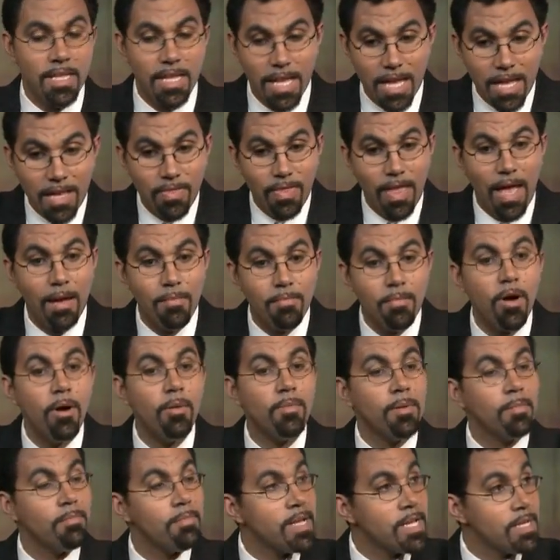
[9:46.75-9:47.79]
in that
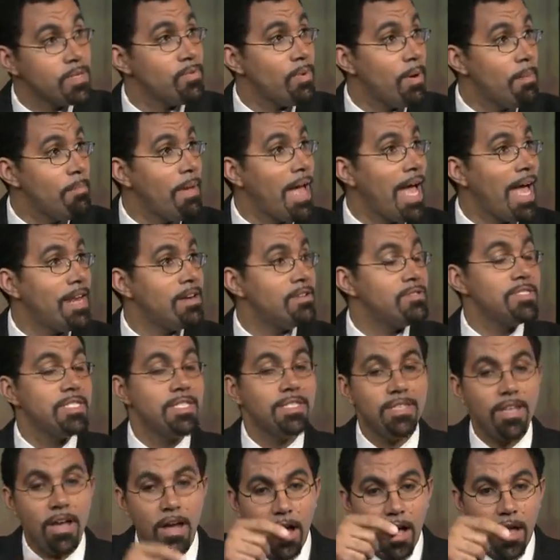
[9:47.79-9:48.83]
moment, because what matters is
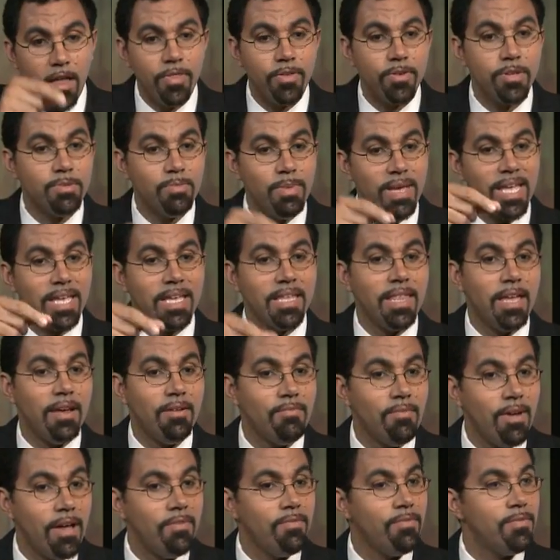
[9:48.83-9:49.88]
the author's making that
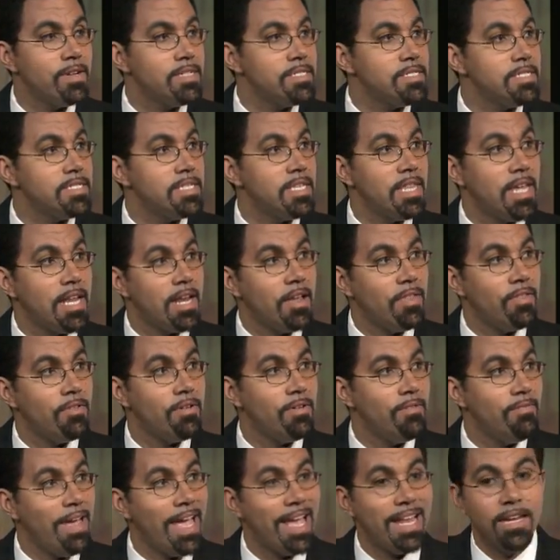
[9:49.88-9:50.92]
reference to that other
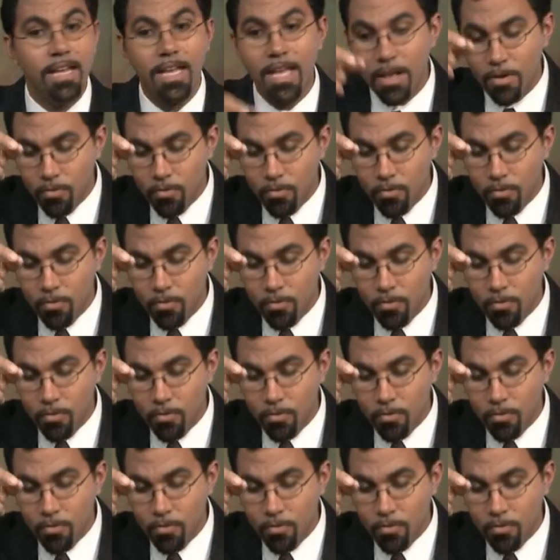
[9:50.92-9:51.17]
event